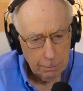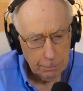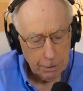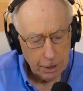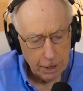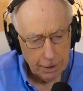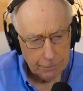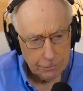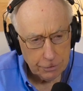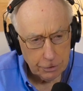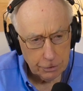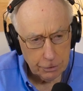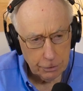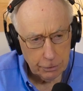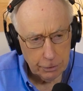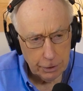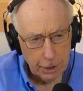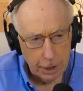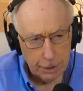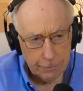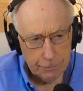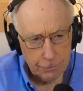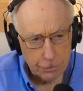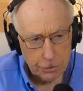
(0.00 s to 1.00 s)
but after doing
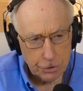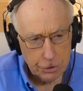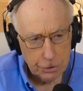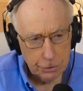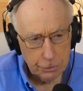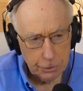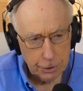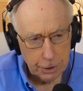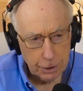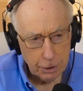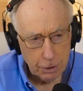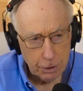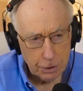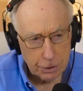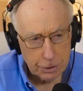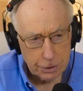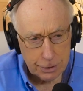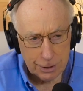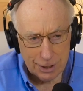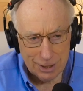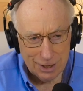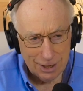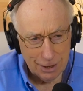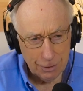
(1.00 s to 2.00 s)
that for two
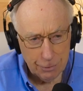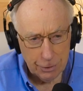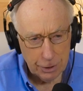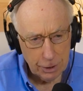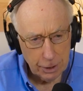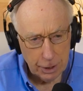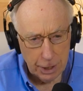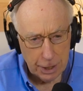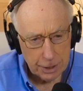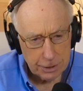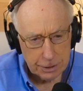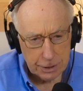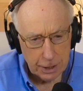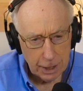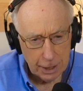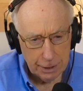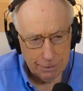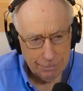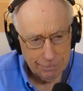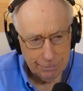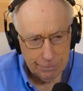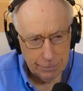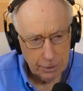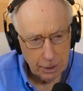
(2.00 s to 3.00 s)
years, I realized
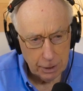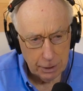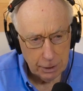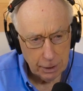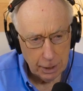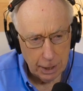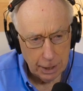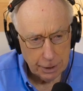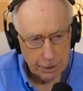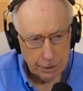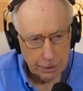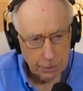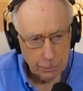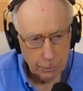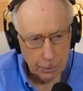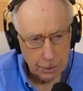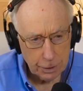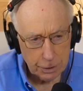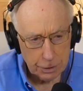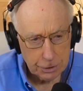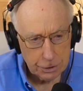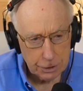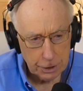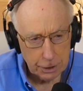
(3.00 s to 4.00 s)
I, I didn't
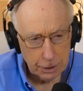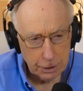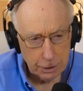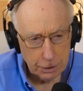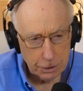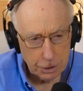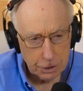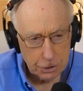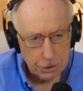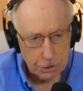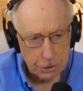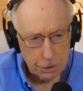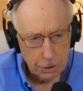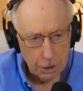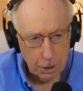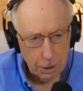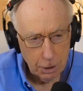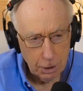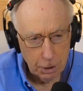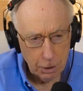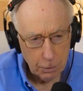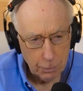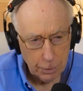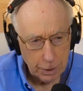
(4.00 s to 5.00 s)
want to sit and just
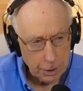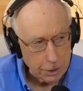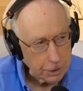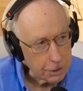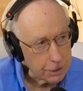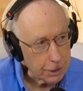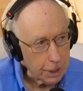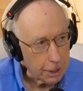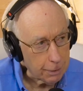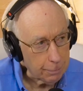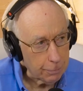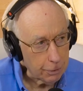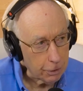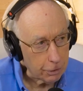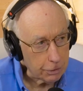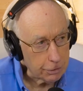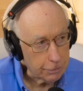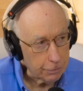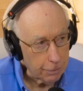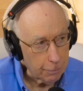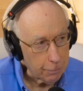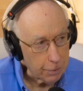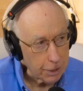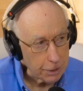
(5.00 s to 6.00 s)
run a set of books
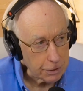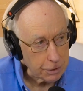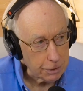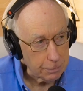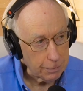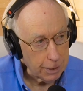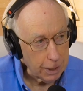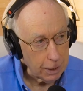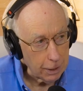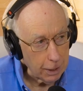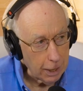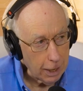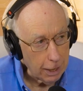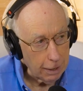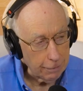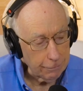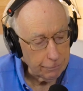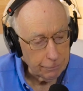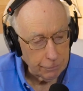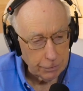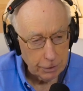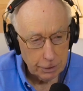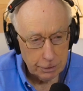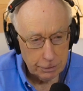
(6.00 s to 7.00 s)
for the rest of my
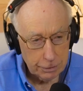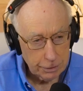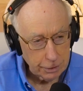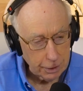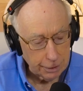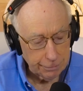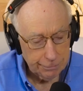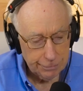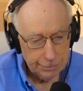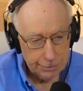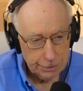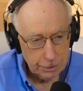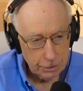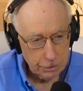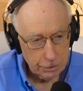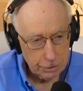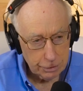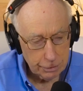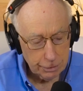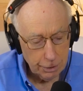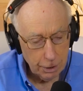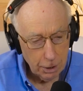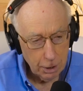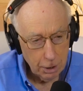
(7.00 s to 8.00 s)
life. Uh,
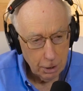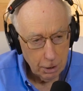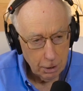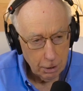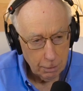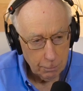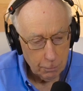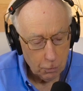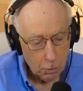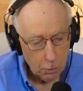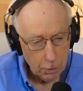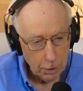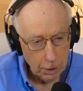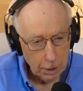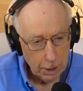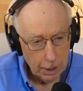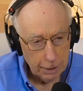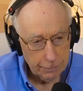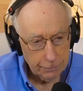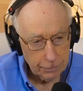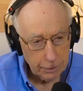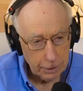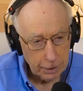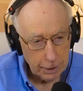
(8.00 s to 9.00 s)
there's more to
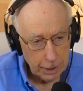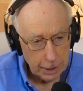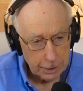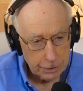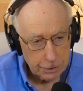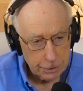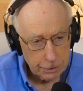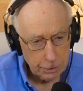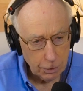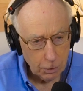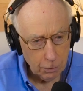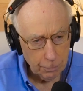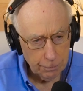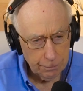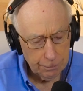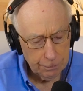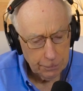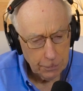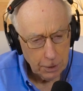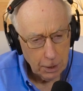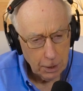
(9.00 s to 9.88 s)
life than that. So